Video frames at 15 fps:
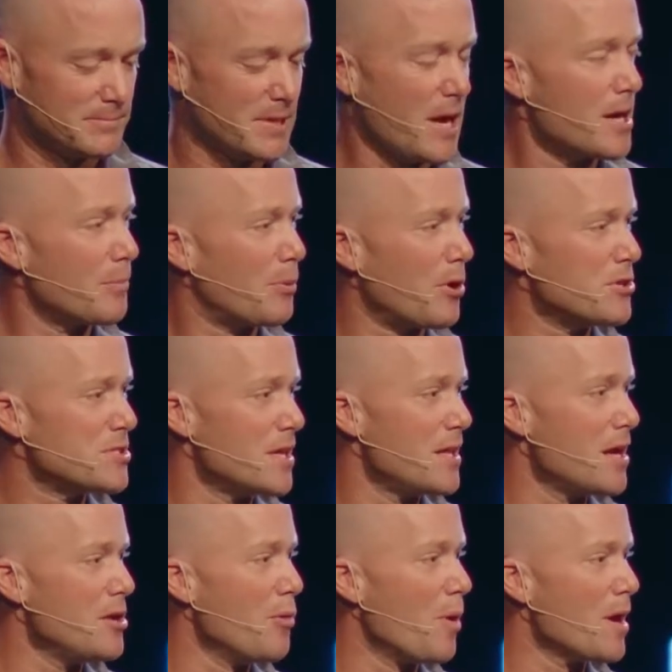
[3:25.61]
The kind of person
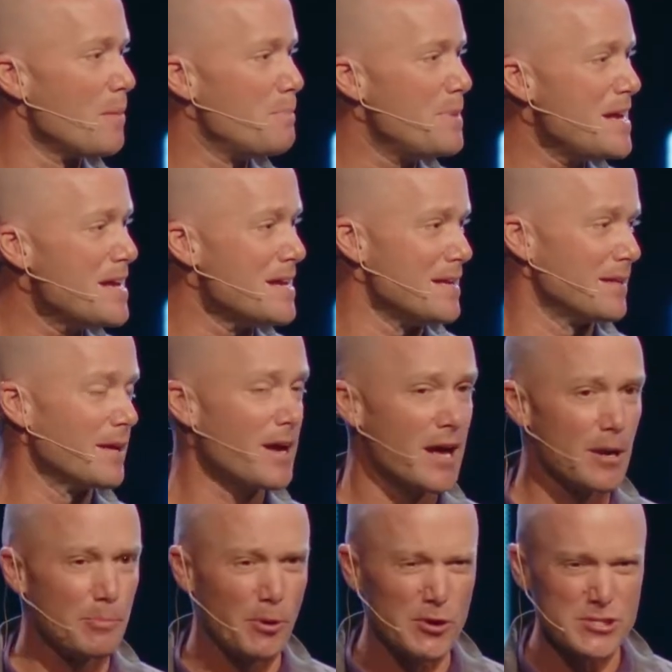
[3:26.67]
that you want to be, the
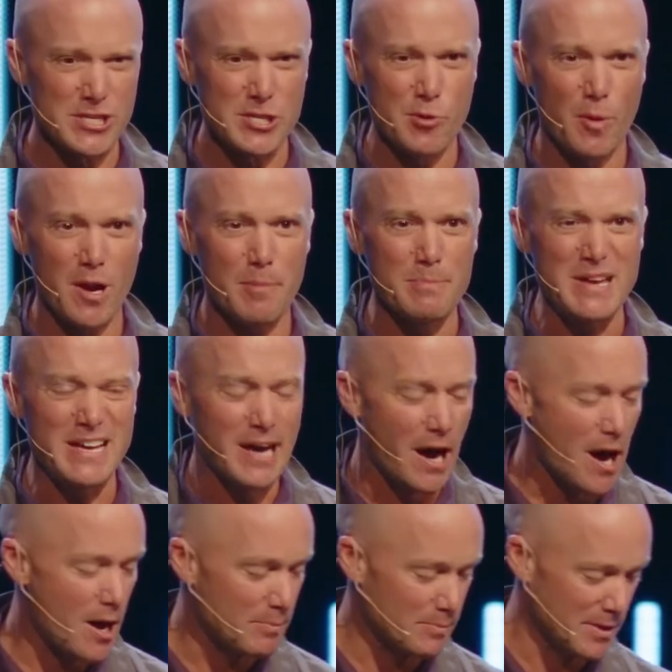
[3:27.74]
kind of person you want to
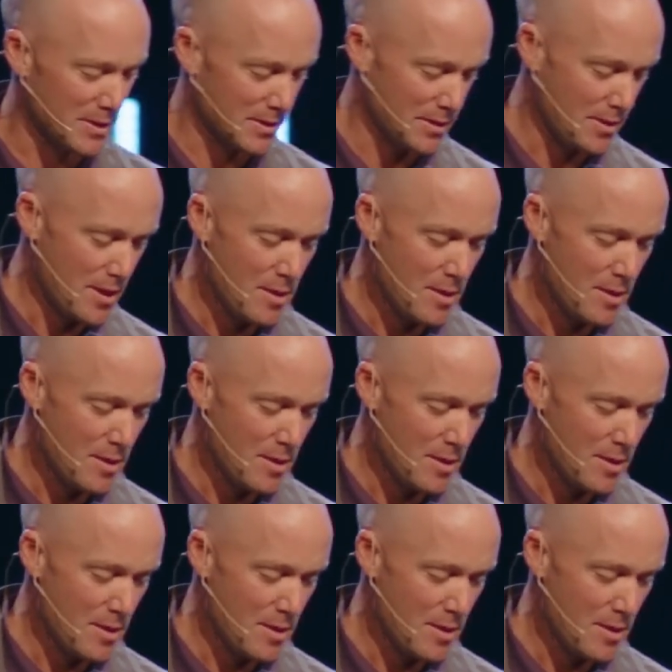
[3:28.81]
become,